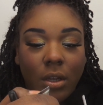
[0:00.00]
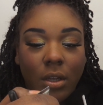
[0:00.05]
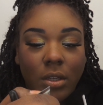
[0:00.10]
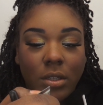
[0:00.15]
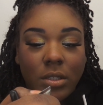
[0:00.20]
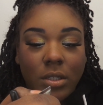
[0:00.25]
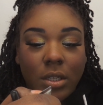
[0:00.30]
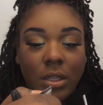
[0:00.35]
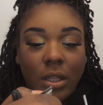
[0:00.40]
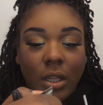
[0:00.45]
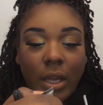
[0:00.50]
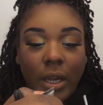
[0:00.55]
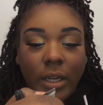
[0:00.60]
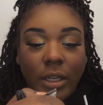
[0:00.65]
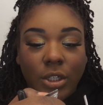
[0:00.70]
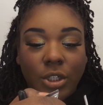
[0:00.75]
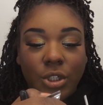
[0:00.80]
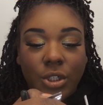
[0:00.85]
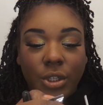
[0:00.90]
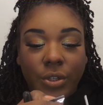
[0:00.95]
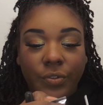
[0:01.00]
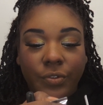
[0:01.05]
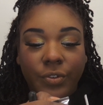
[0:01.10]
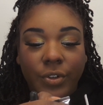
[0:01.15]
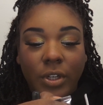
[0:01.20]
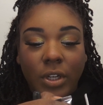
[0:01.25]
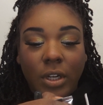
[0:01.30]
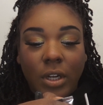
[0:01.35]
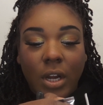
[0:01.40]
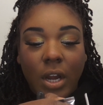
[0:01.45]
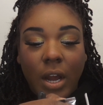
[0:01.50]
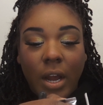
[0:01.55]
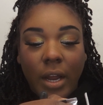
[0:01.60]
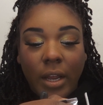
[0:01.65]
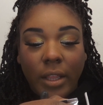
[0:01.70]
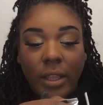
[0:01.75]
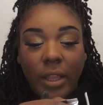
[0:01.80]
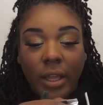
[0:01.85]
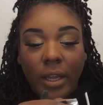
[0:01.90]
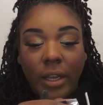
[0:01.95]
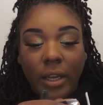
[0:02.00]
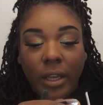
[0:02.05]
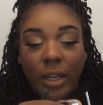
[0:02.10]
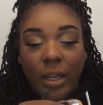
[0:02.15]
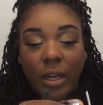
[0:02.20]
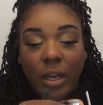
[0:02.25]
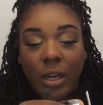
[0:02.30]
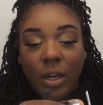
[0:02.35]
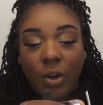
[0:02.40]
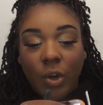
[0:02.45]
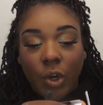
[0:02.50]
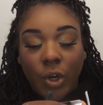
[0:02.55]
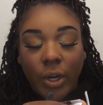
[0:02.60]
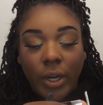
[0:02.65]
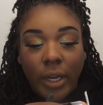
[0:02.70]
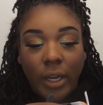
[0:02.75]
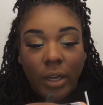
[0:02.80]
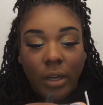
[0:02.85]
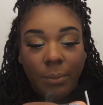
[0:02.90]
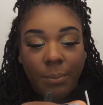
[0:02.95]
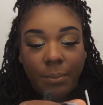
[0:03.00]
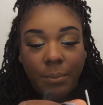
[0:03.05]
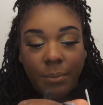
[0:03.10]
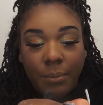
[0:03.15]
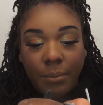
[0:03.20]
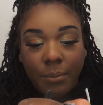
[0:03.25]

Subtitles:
It's a light shifting highlighting cream.